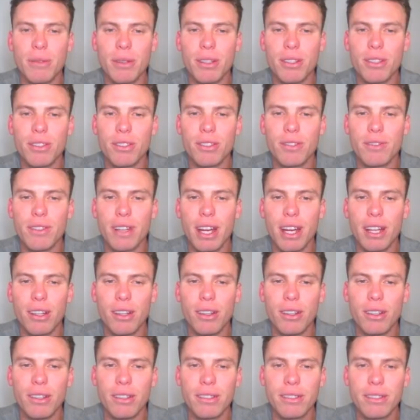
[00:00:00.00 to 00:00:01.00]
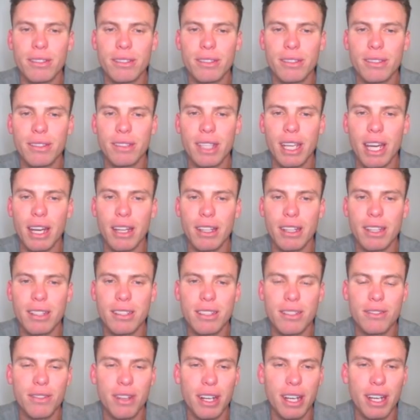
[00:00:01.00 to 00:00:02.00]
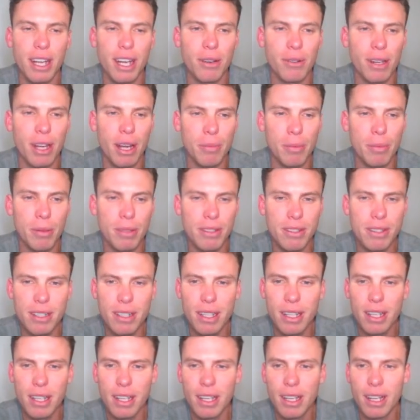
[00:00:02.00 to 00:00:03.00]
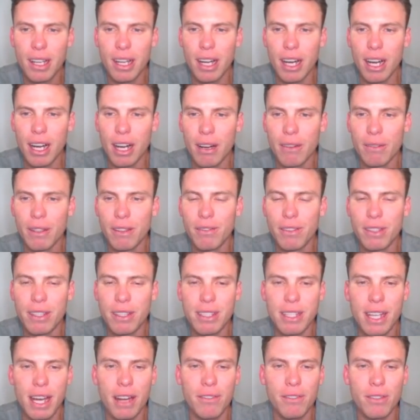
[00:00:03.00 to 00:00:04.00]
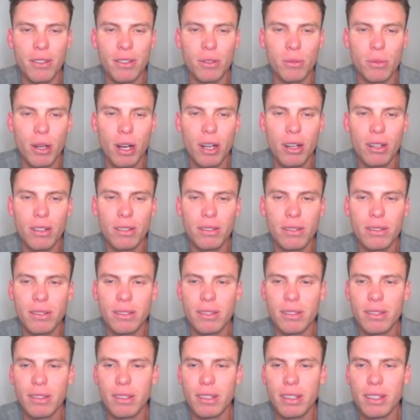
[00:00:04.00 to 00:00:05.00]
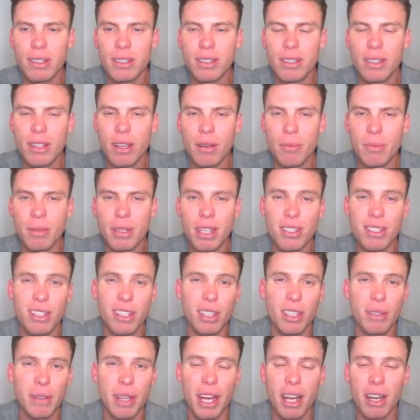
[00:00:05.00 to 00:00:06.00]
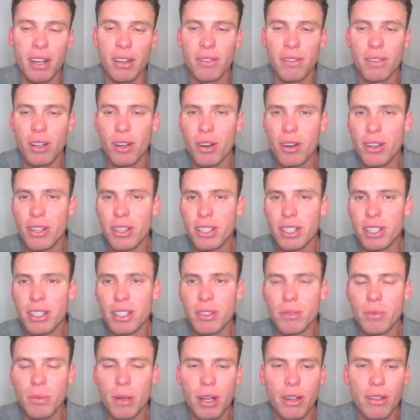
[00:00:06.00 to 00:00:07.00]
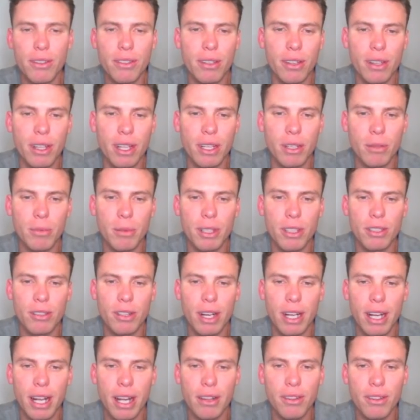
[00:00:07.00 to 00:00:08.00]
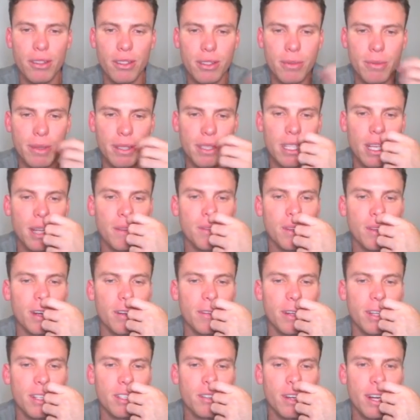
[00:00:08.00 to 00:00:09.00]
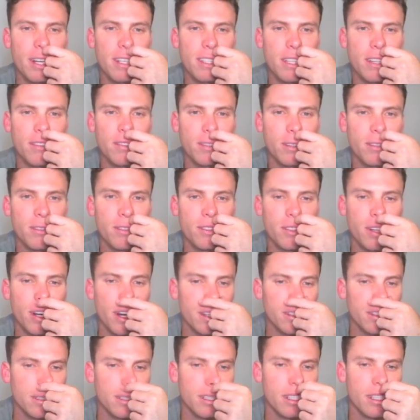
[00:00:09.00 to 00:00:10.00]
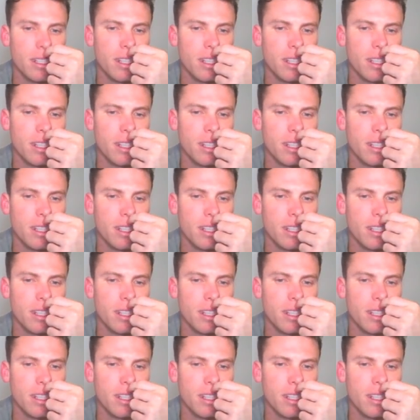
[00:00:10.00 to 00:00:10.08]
sure for how long. Yeah, let's just find out what happens. Um, and if he's out for a while, he's you know potentially going to be out over Origin as well, so he could be a trade out. Thoughts on my team? Don't have any trades left, so I'm trying to